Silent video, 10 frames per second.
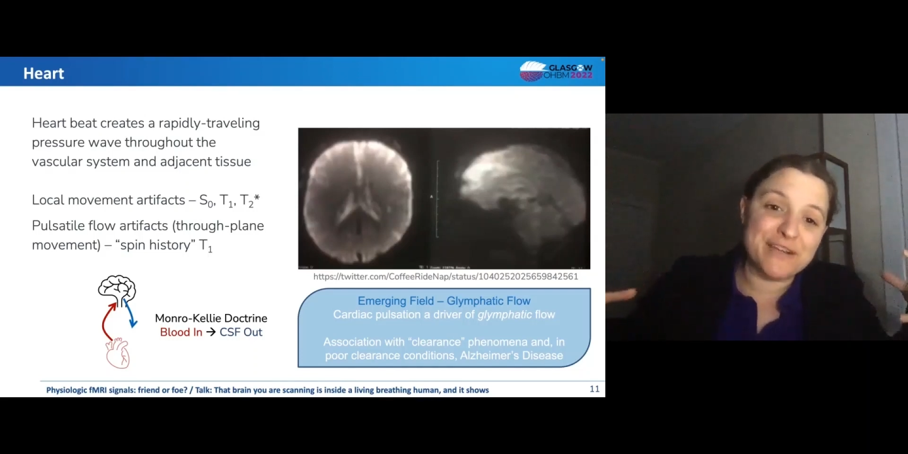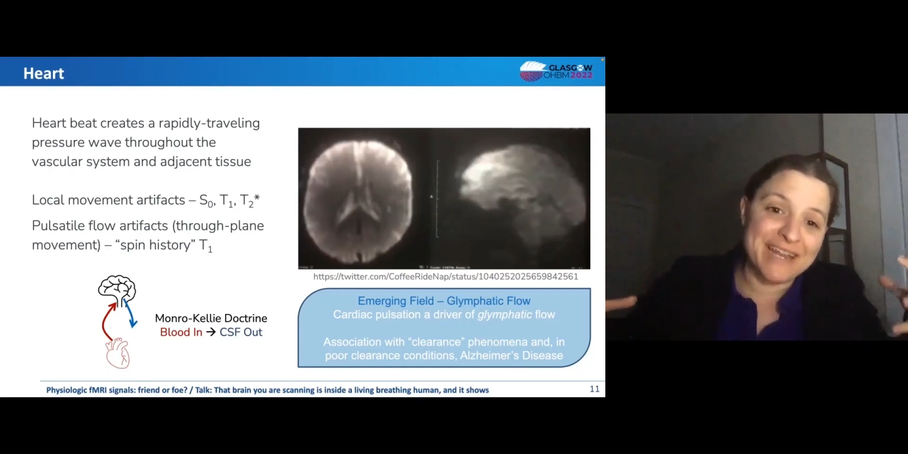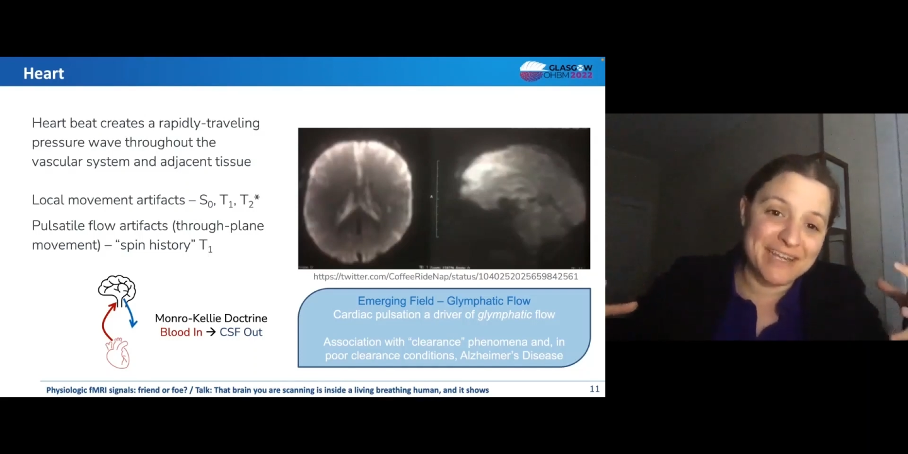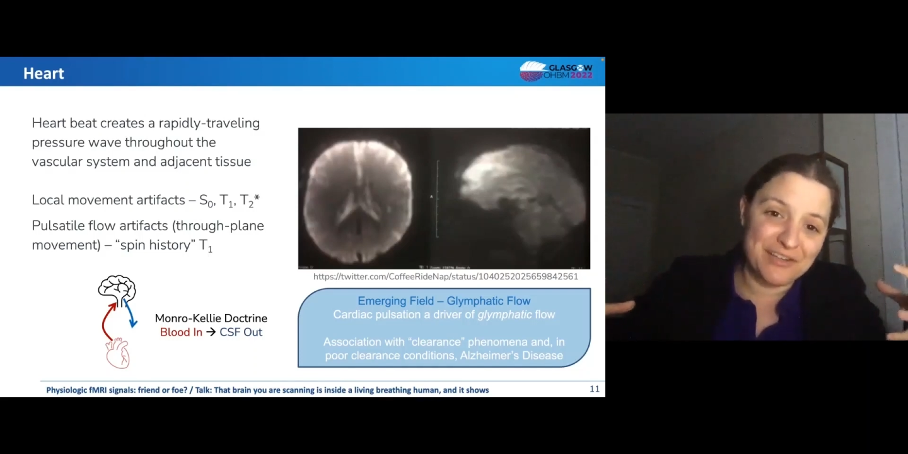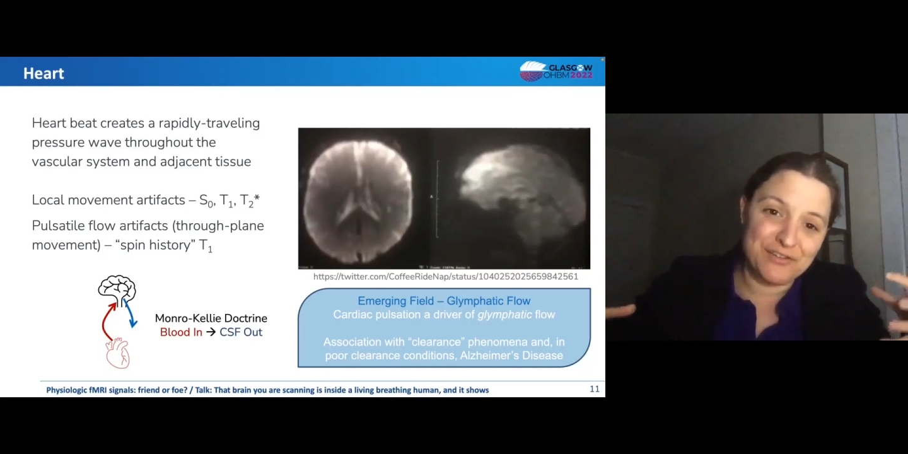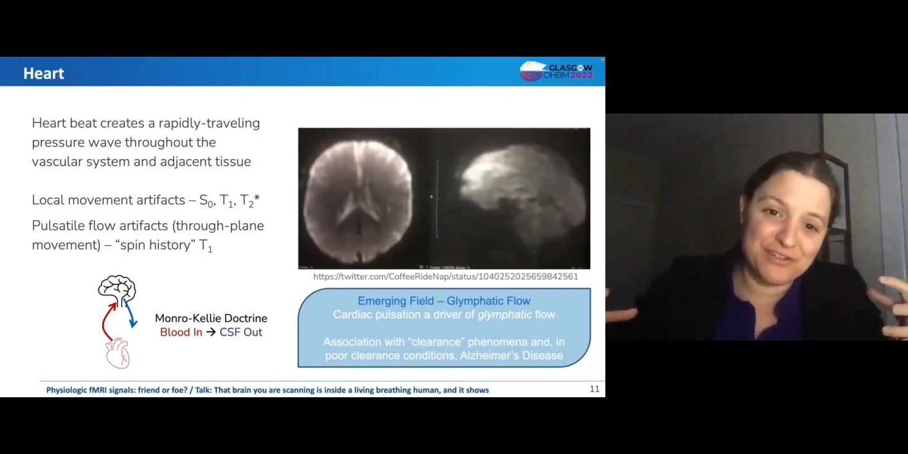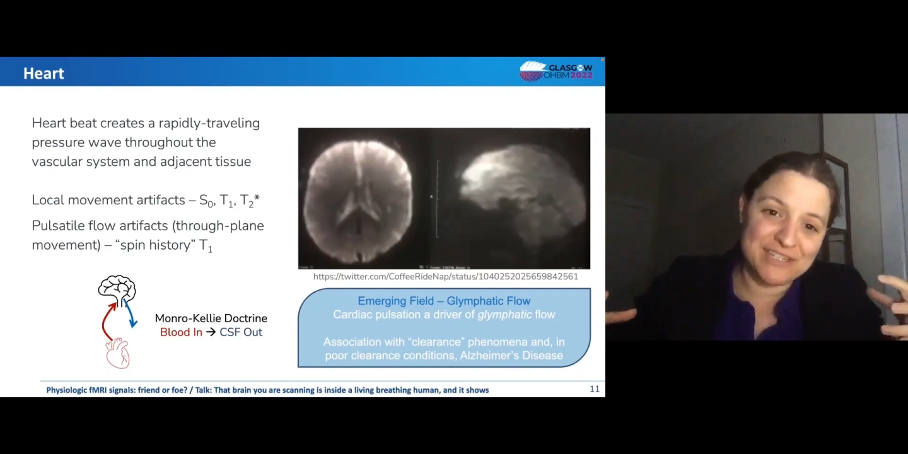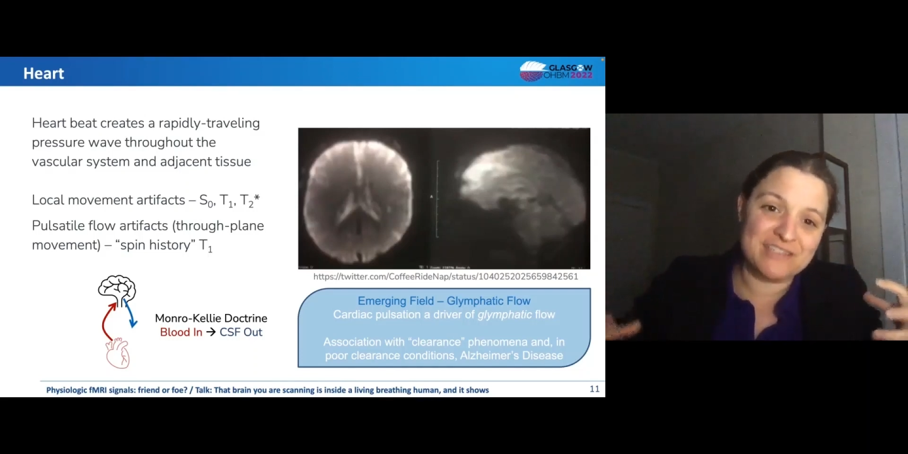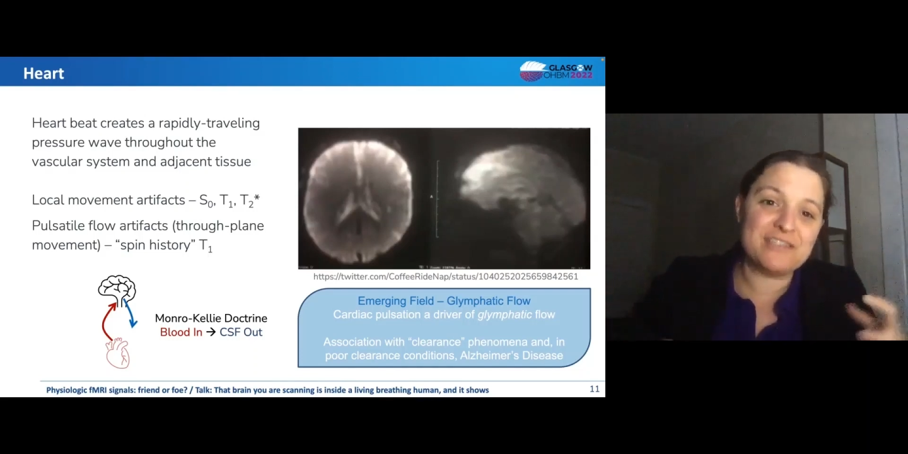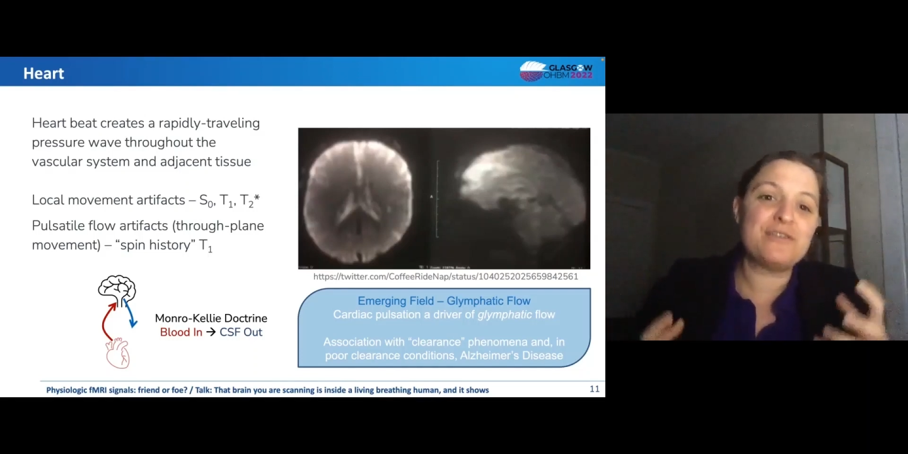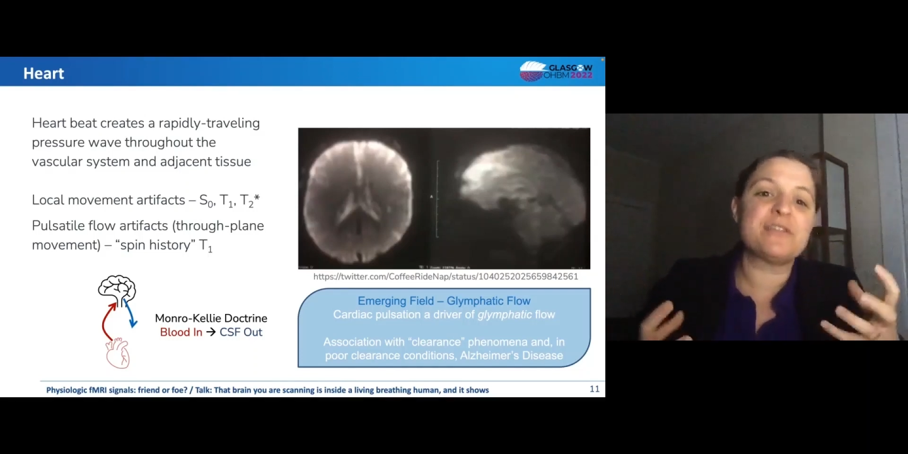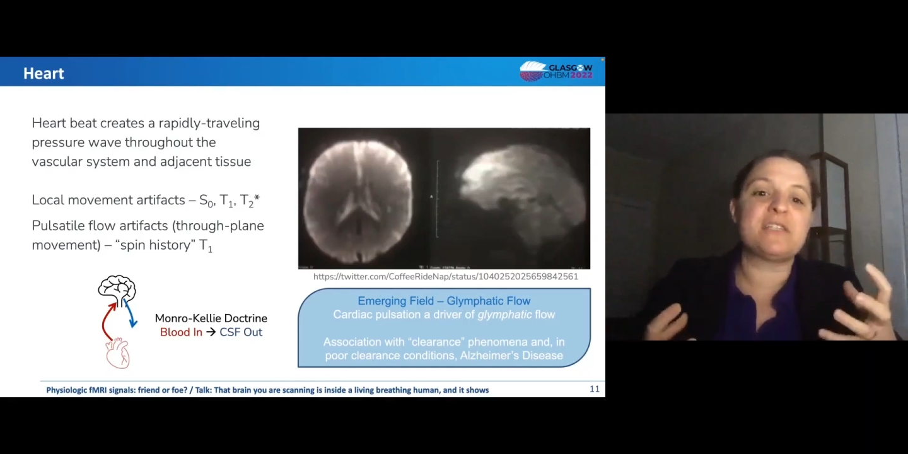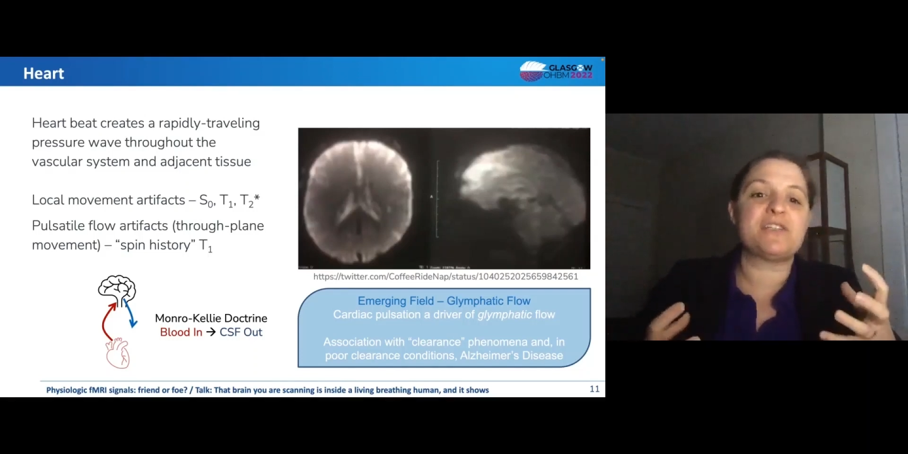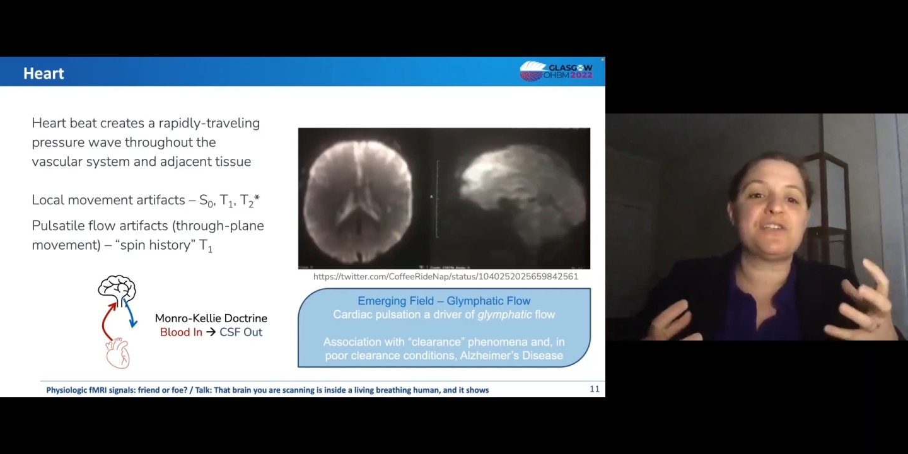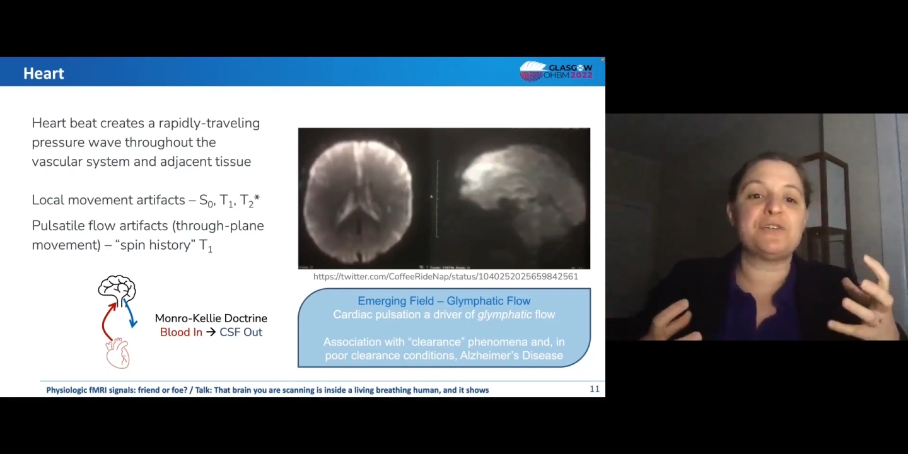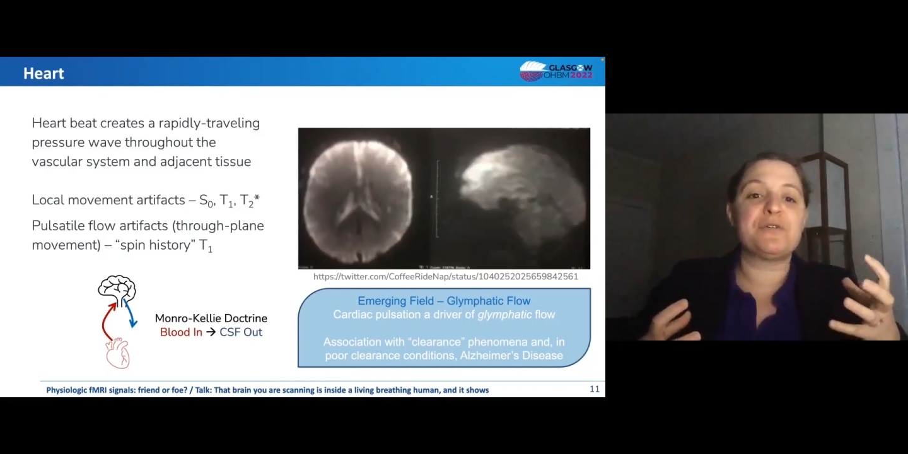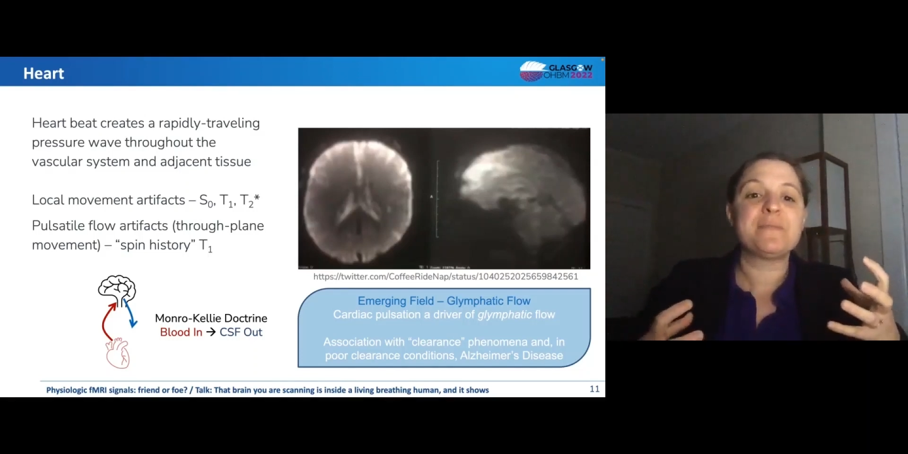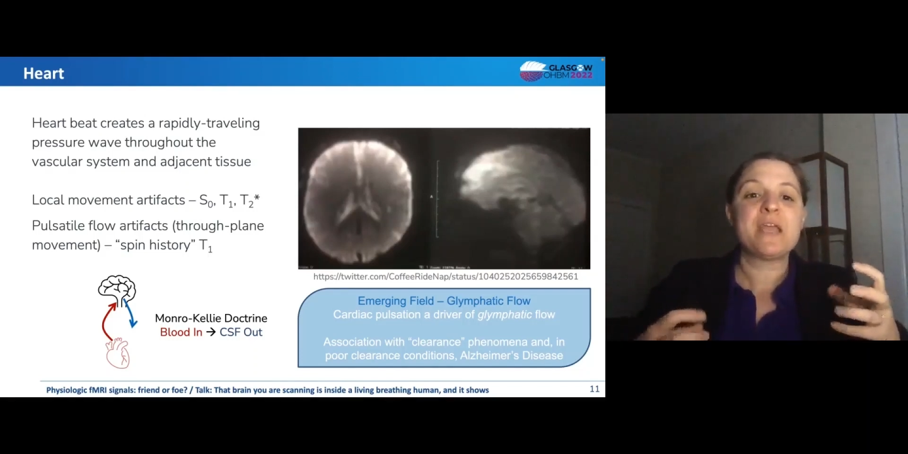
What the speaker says: getting nutrients to the tissue,